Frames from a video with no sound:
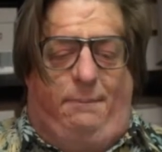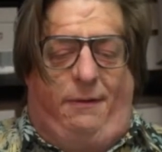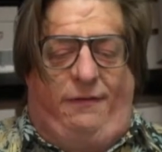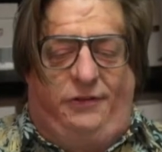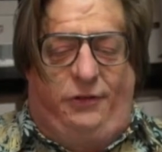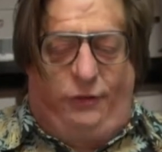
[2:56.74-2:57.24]

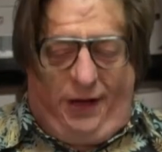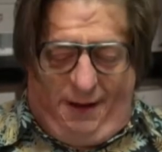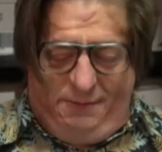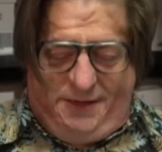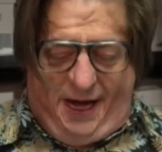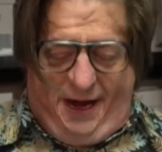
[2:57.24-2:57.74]
Professor
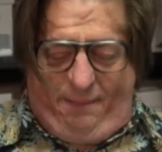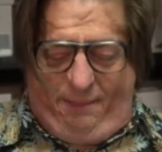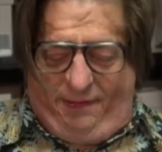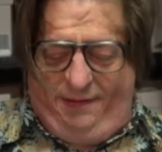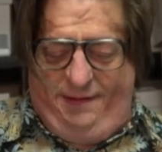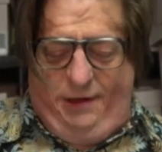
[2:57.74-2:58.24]
Tam
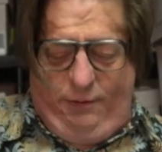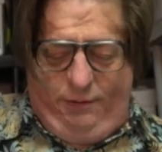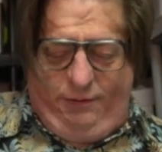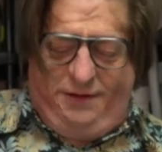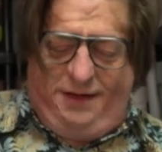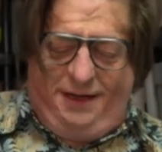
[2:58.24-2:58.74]
Tam,
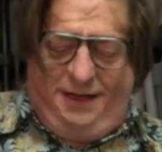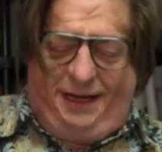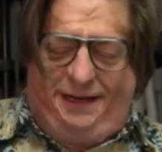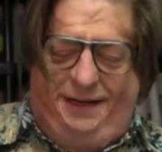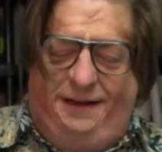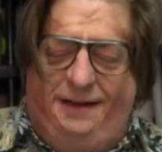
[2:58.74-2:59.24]
who
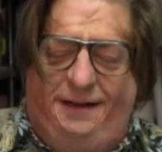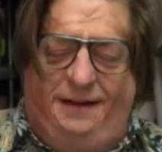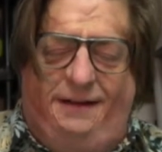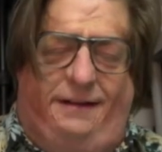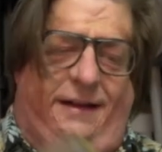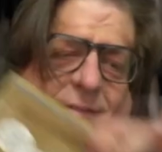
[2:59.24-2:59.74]
like
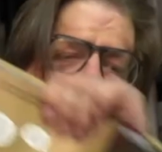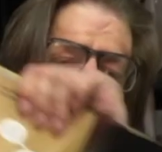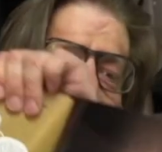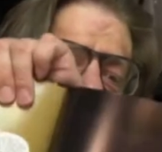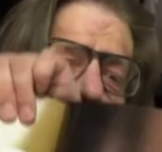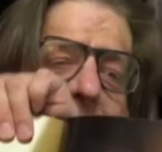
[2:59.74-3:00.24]
gives
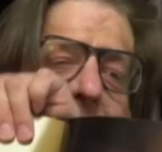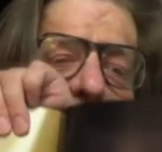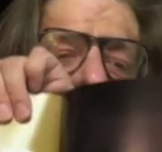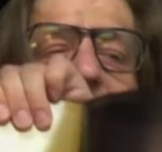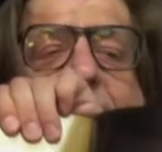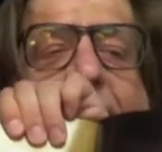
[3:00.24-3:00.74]
you a little bit of page